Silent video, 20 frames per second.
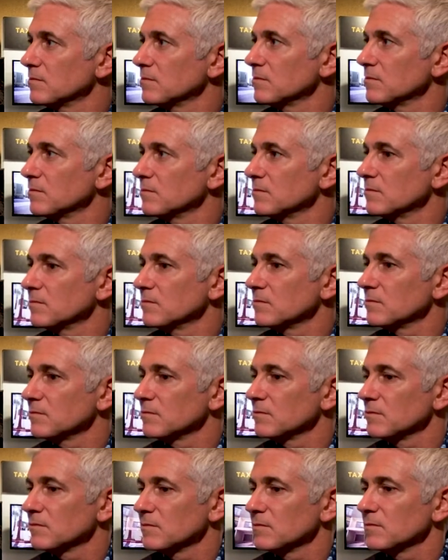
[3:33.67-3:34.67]

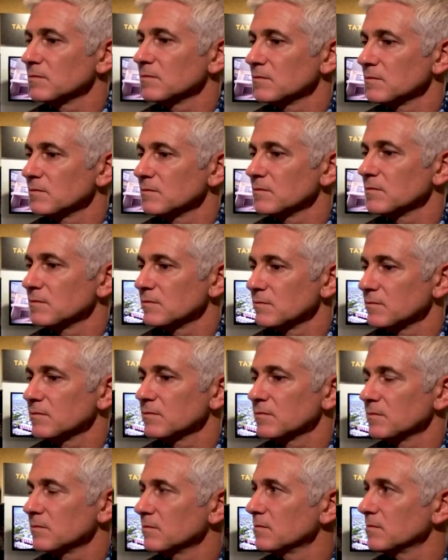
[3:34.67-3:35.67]

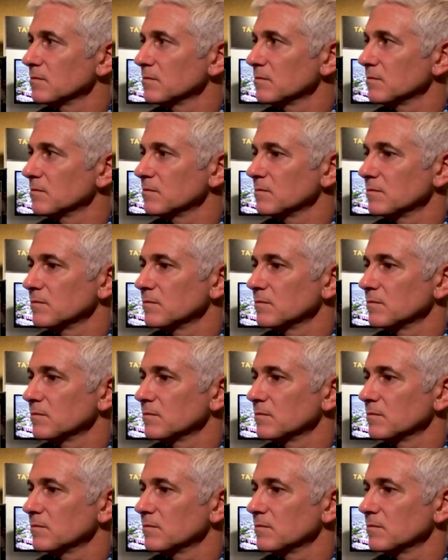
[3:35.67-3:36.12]
(not speaking)